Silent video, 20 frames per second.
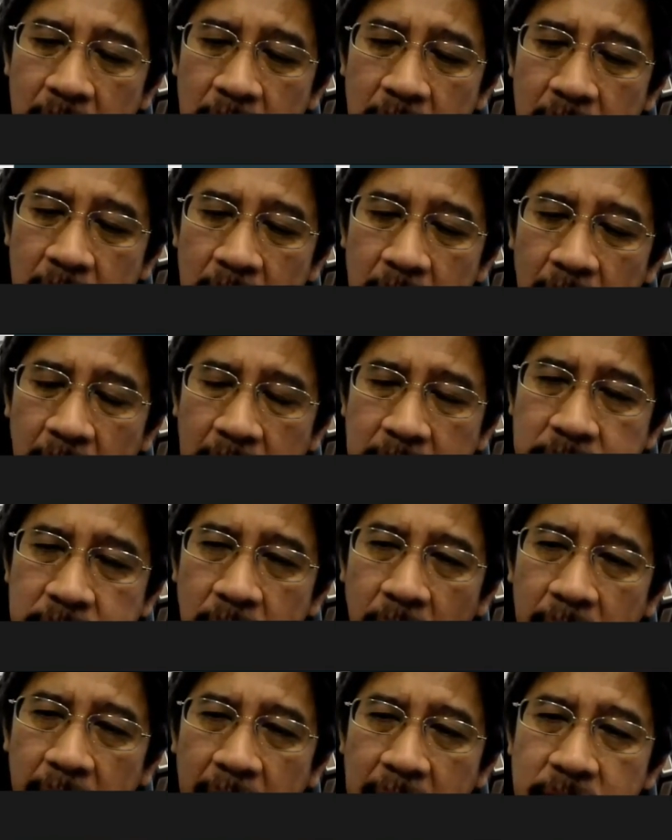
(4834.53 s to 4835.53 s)
as long
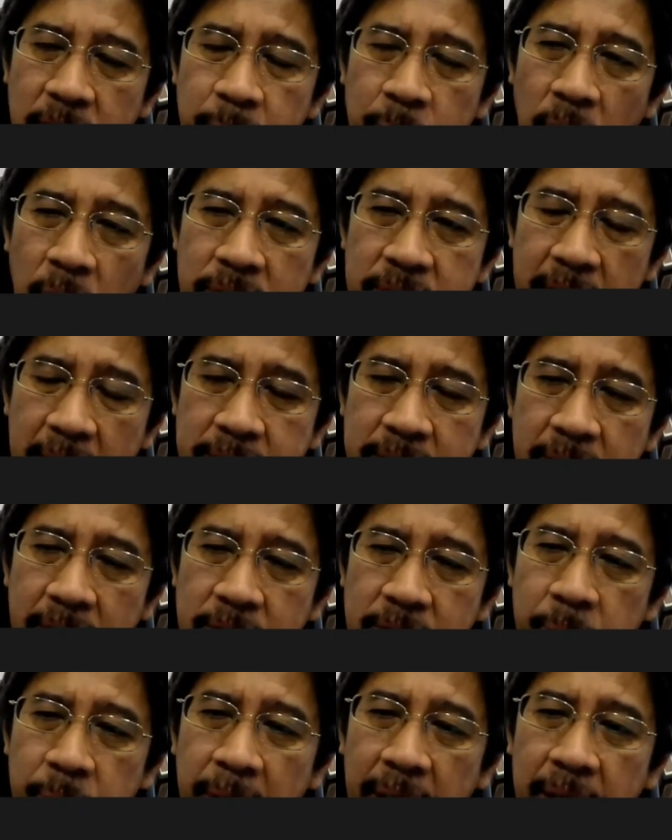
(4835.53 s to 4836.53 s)
as the process is
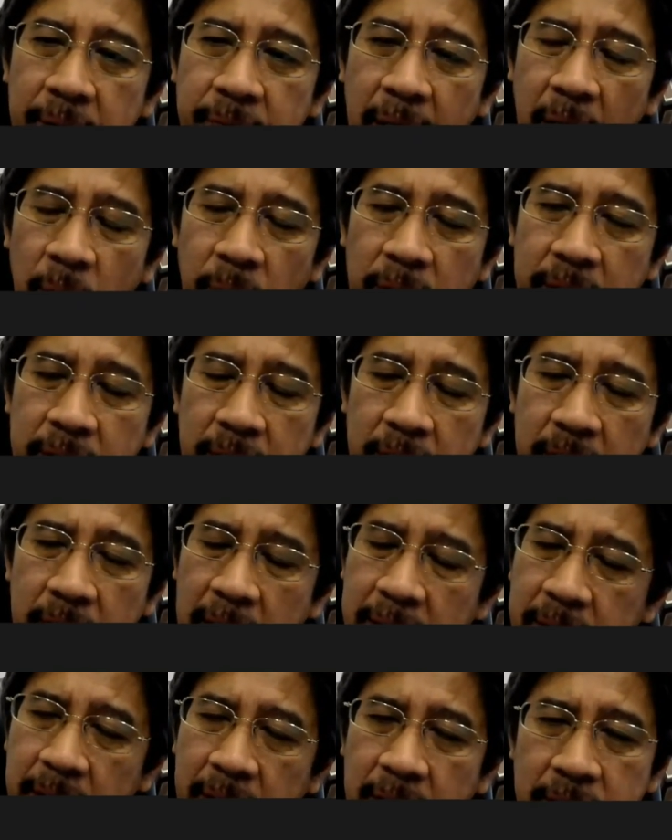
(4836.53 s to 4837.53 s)
being evaluated, I
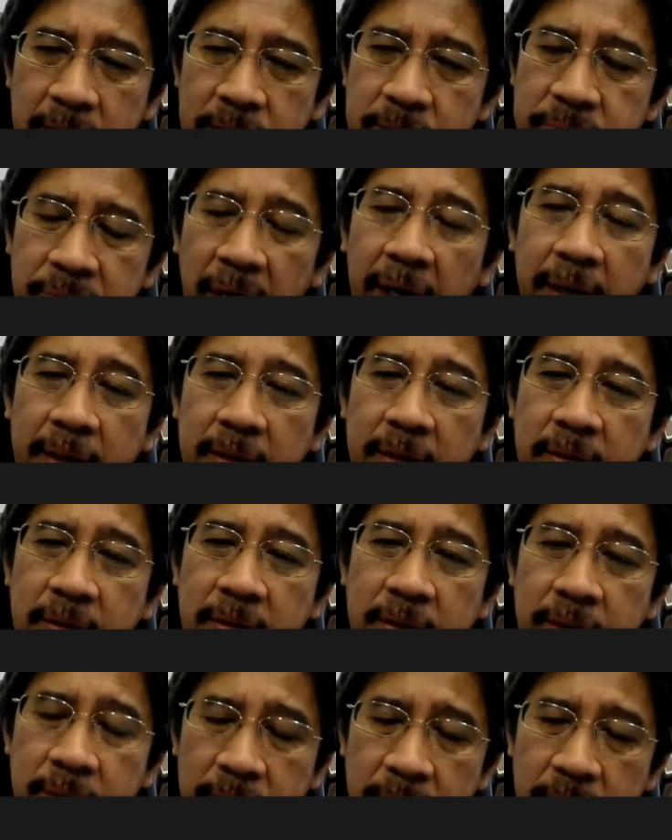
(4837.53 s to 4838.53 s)
think it's fine.
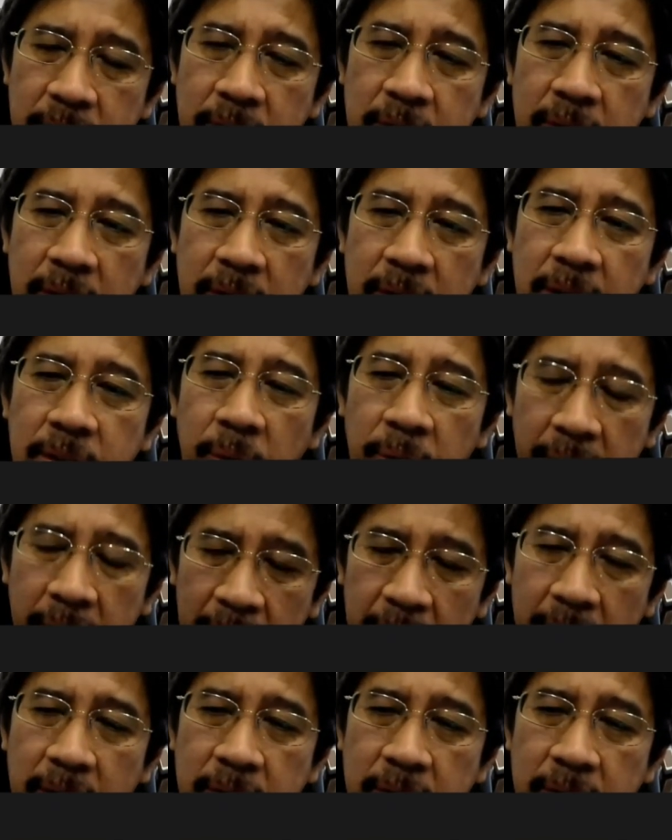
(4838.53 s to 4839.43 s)
It's okay.